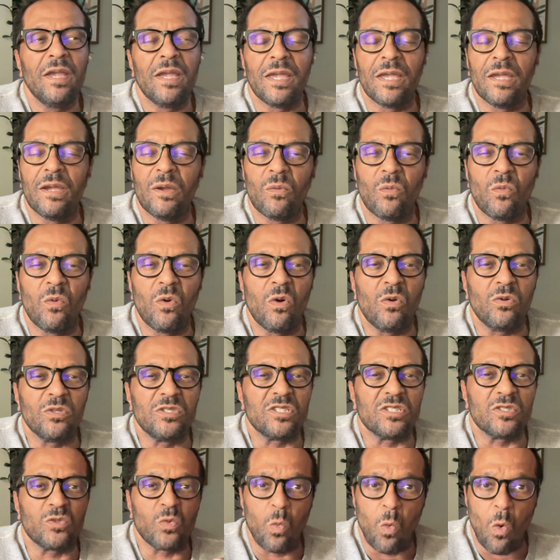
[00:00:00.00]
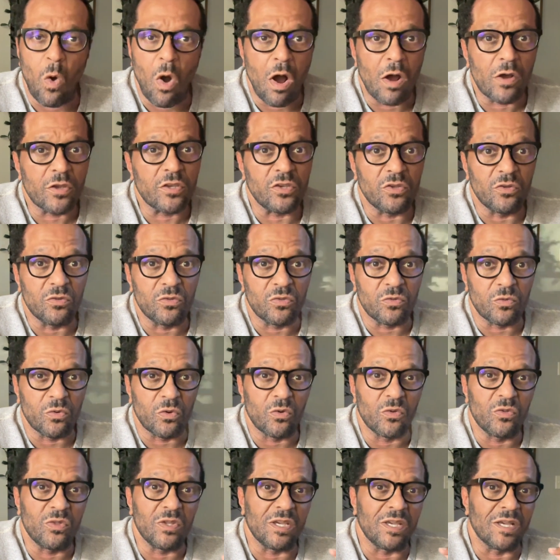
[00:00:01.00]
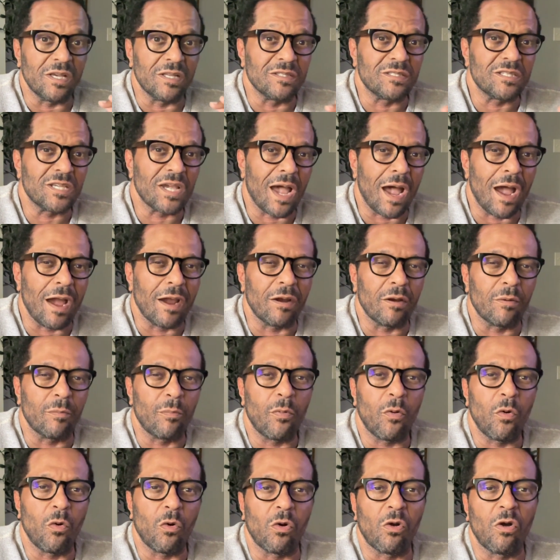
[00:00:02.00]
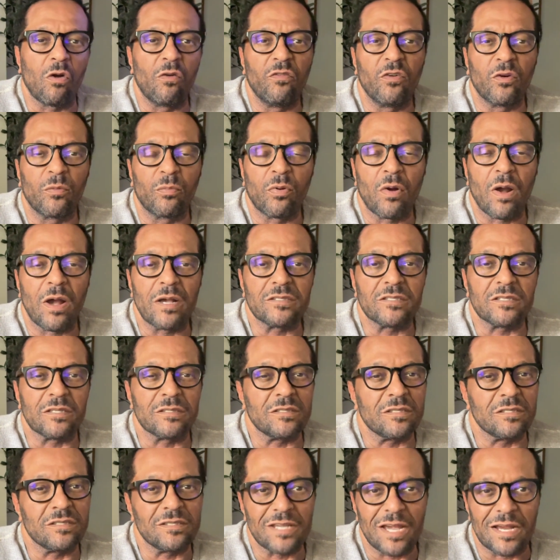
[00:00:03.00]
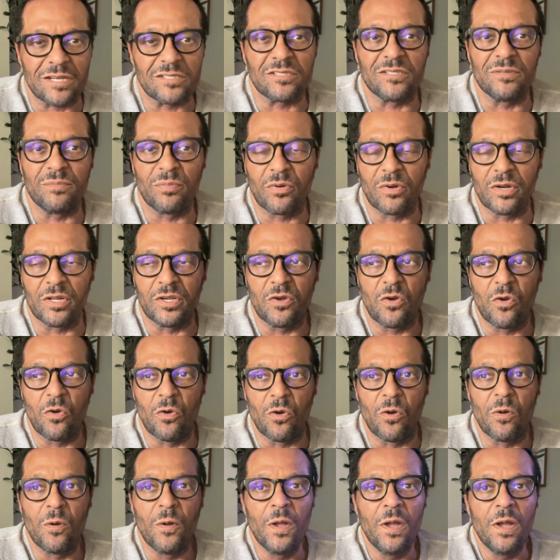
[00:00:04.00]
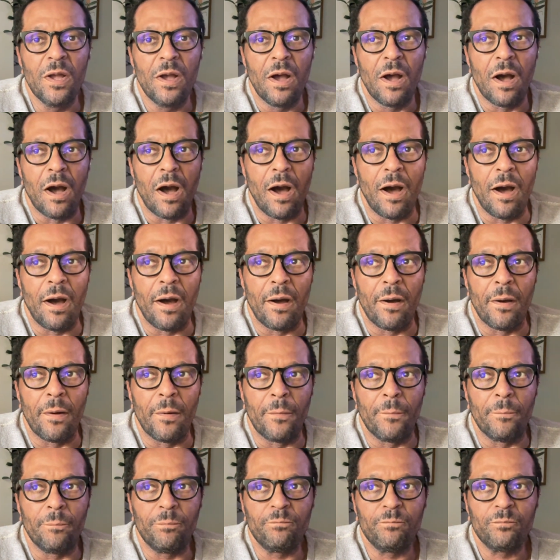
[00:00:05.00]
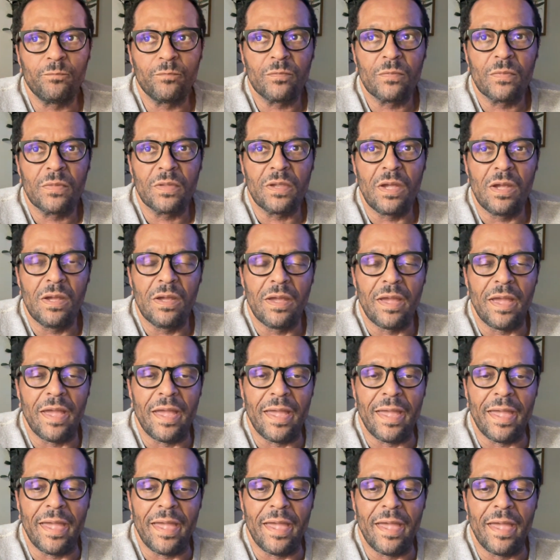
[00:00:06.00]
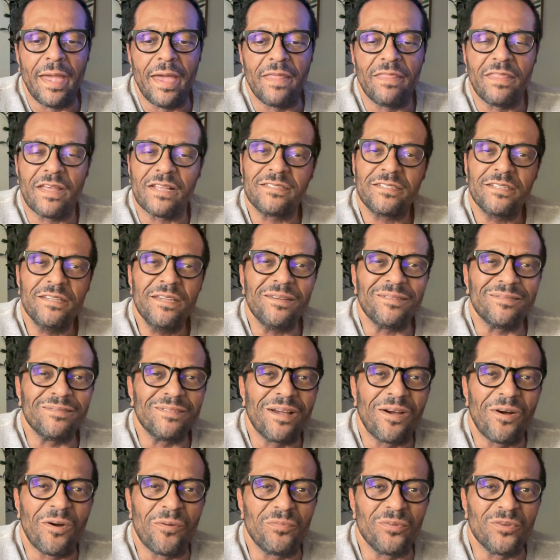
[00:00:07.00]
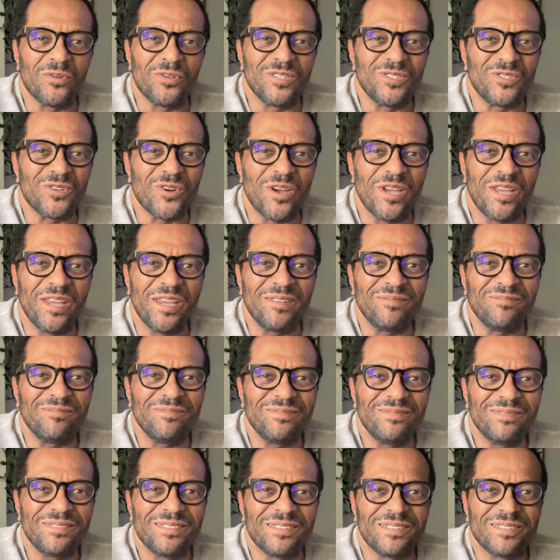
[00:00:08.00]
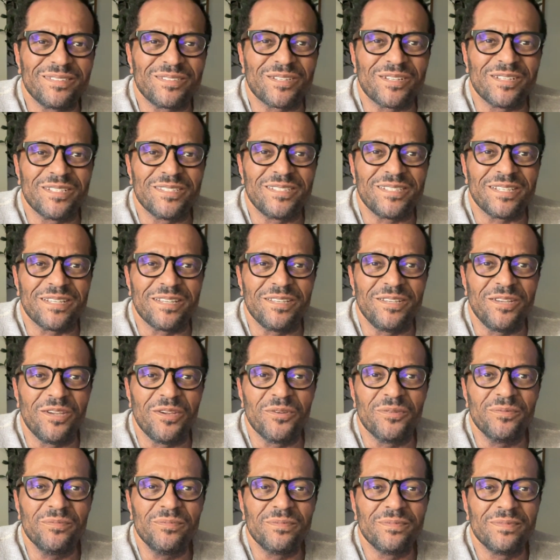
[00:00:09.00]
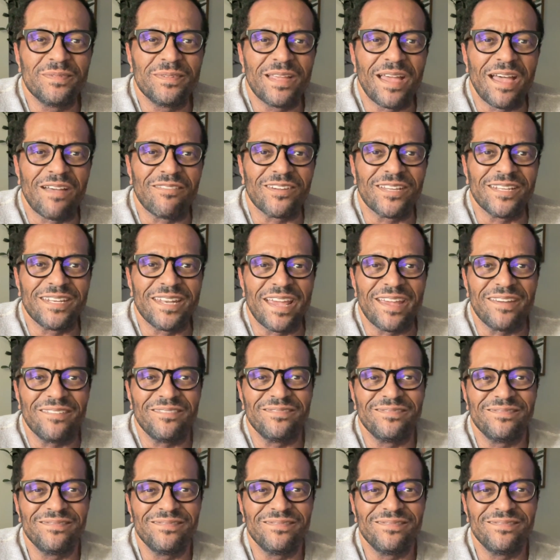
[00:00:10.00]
It will just walk you through the entire pour over process. It's actually pretty cool. And that's it. I hope you enjoy it. It was good seeing you. Have a good day.